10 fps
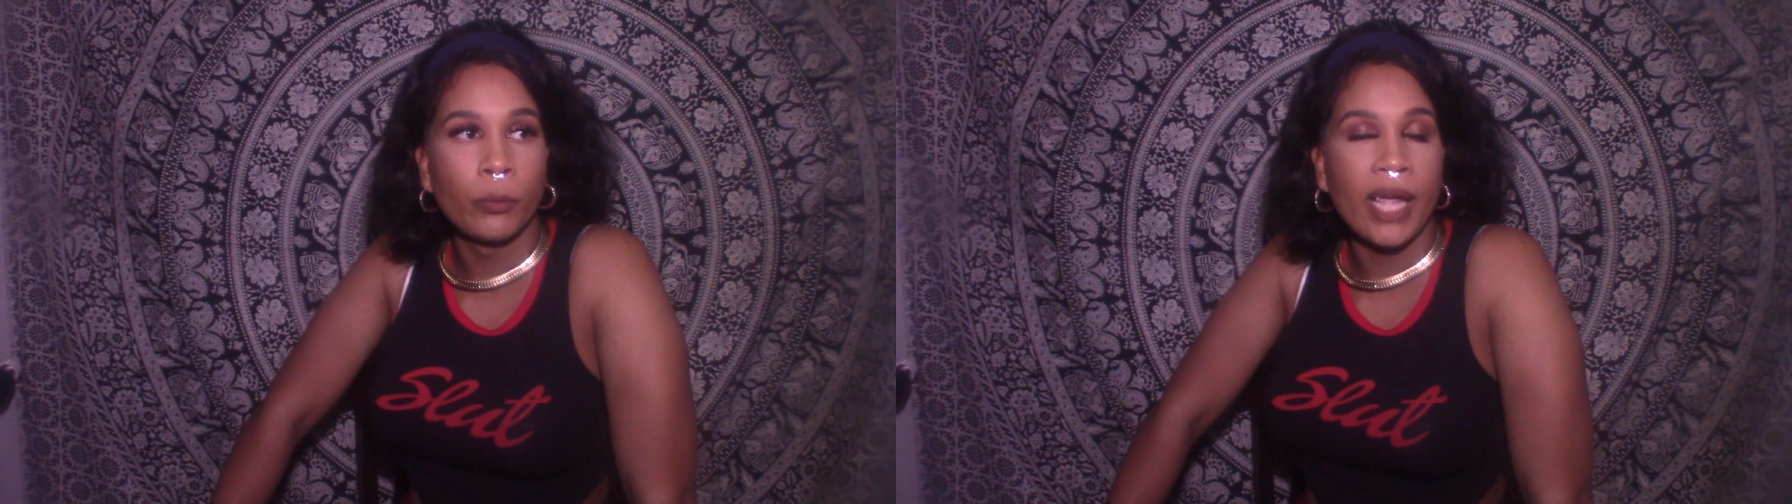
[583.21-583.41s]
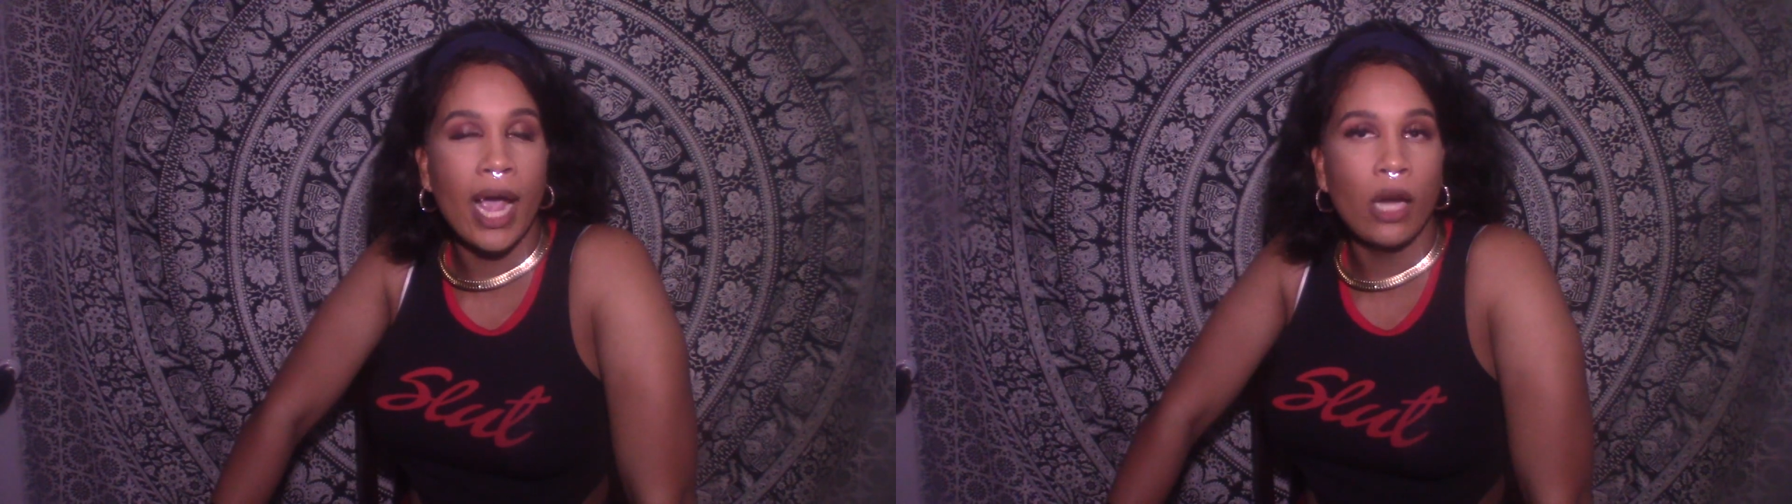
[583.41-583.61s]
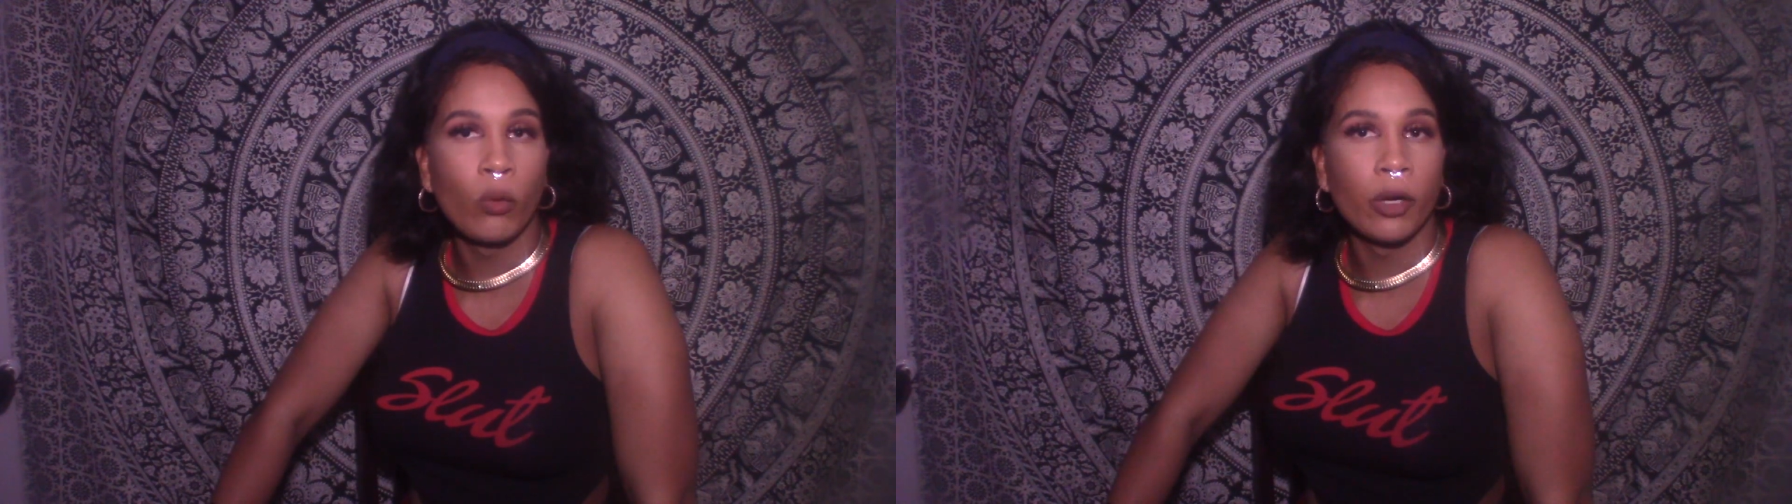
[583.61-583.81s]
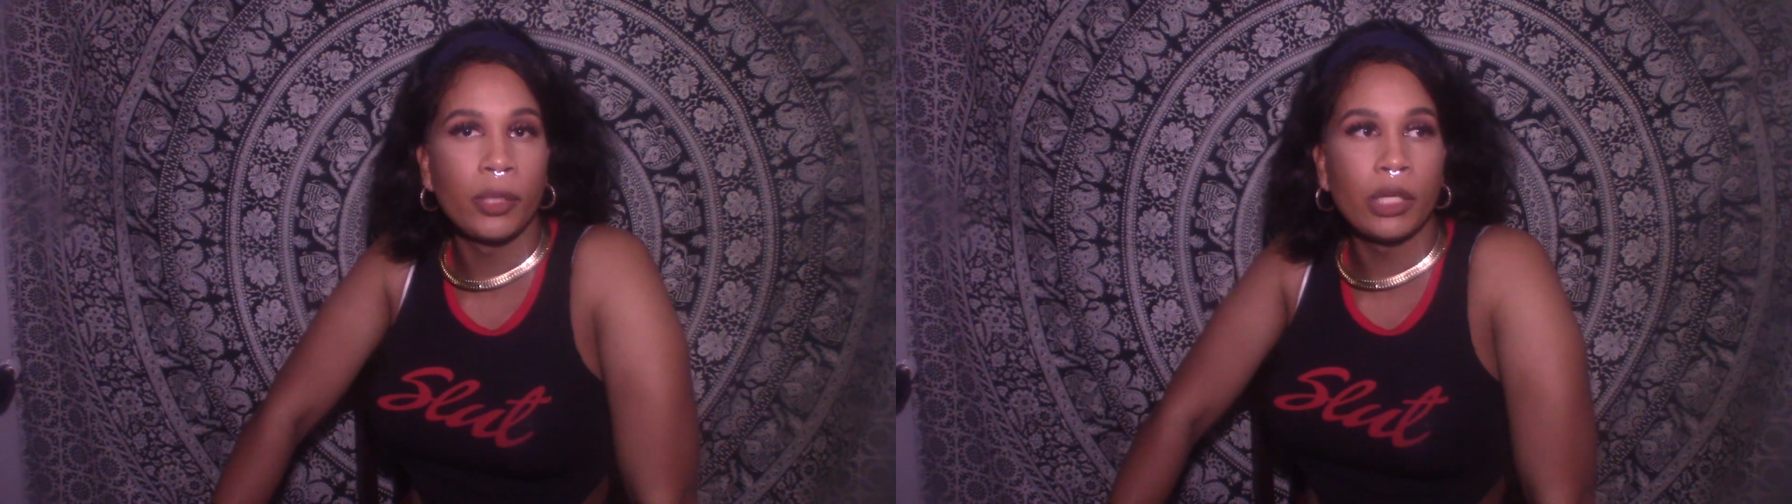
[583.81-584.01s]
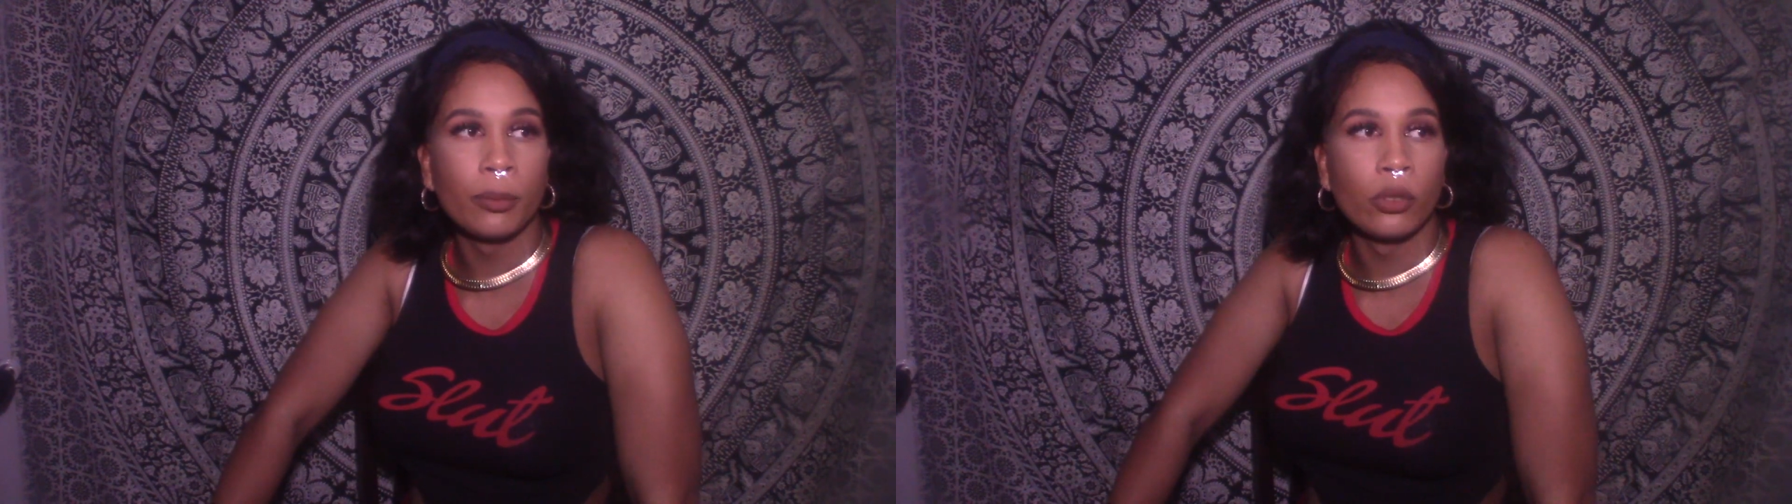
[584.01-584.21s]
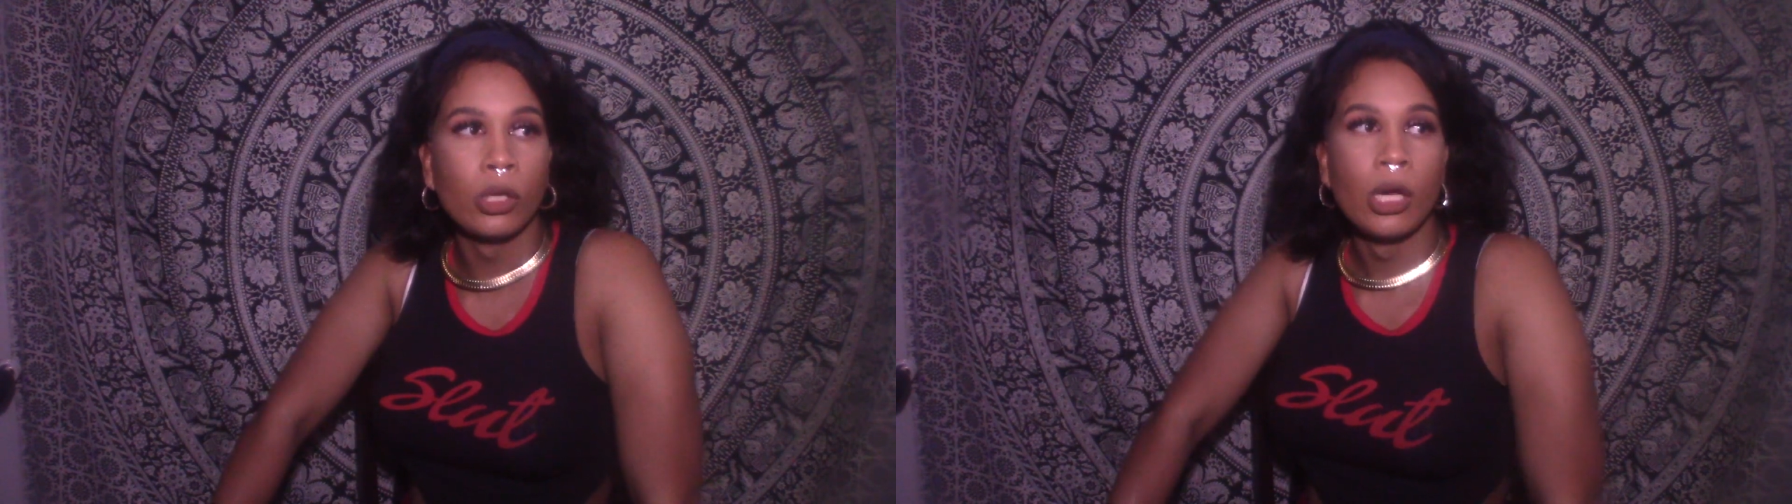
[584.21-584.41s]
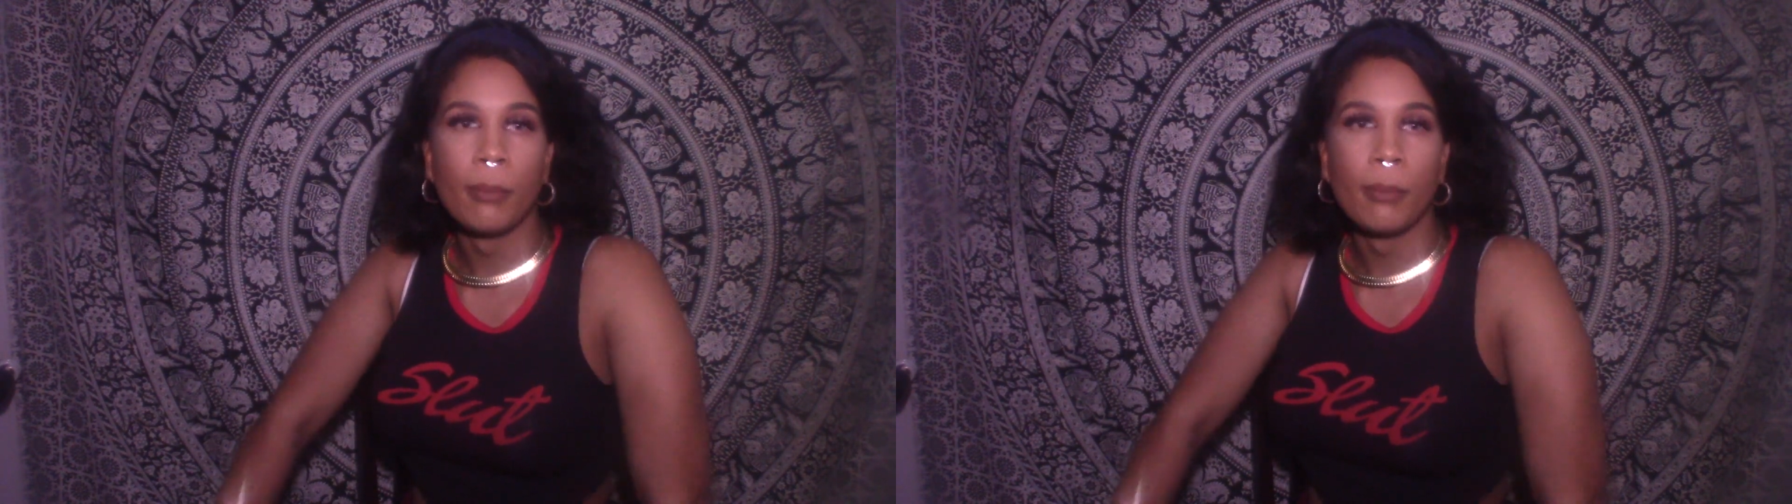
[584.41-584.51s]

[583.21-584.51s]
we had queer people,